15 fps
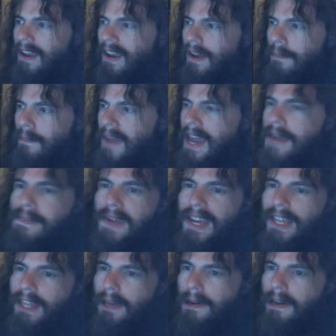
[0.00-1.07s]
Maybe
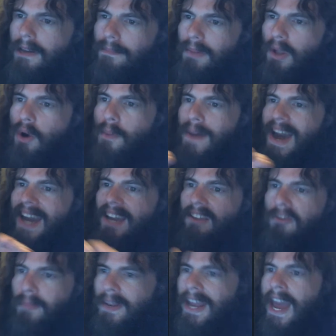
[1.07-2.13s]
the blowback
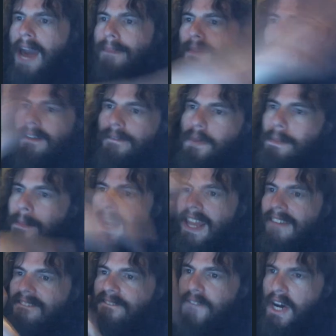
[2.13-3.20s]
has been happening for
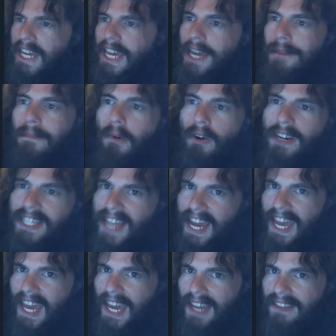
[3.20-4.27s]
many fucking more
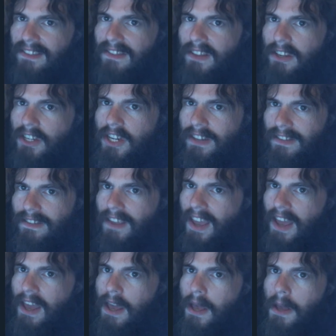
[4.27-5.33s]
decades than just
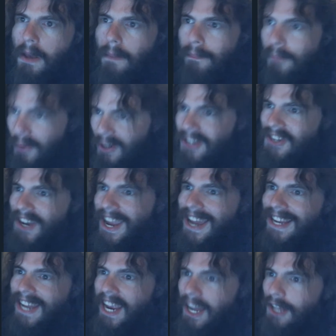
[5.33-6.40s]
Bush
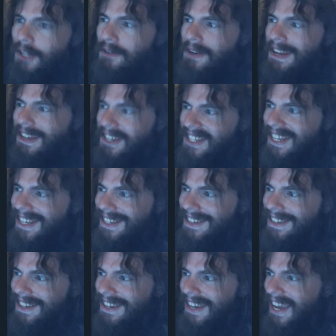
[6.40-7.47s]
and Hillary
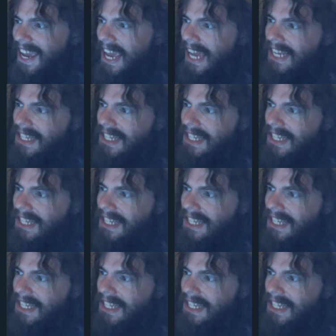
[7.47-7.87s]
Clinton and